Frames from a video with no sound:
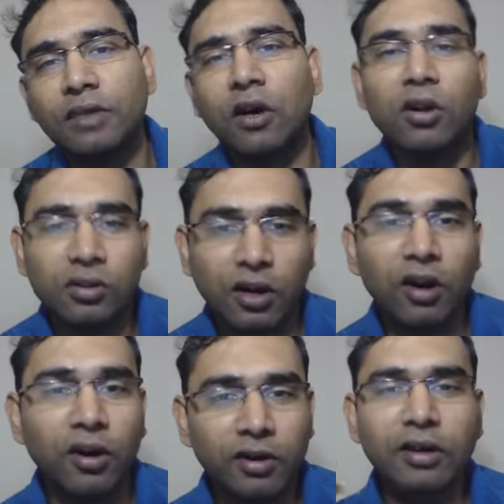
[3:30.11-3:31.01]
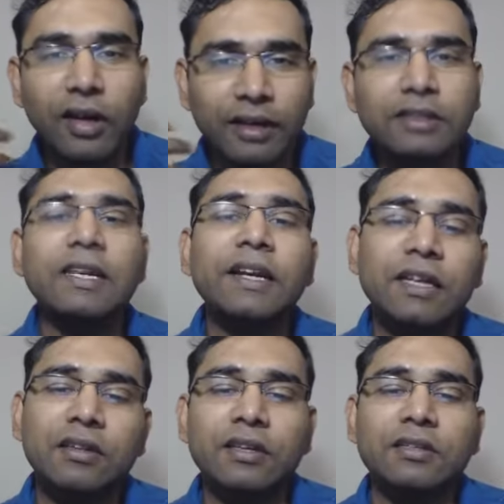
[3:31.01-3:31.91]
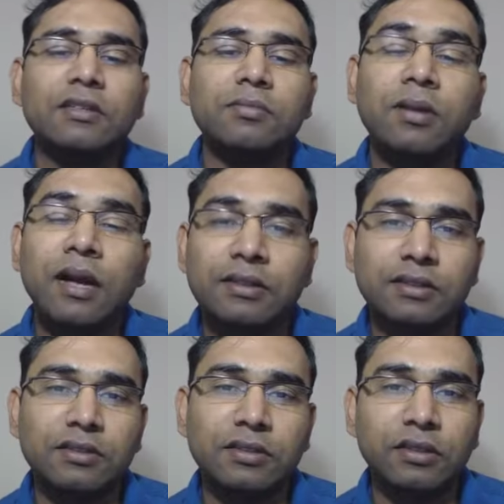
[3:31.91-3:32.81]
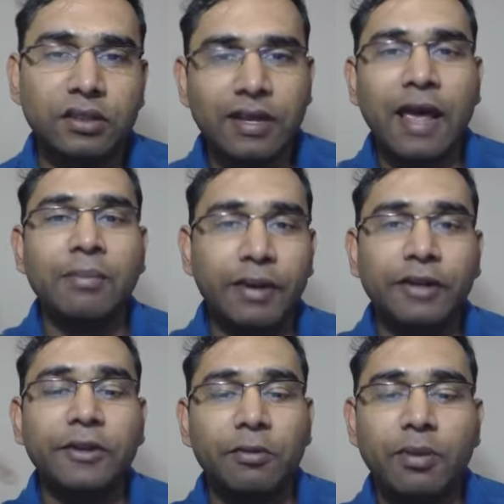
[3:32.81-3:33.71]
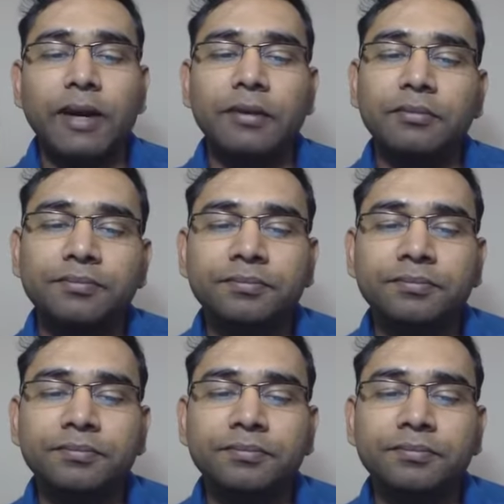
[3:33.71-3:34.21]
or like deleting this process that's happening in your mind.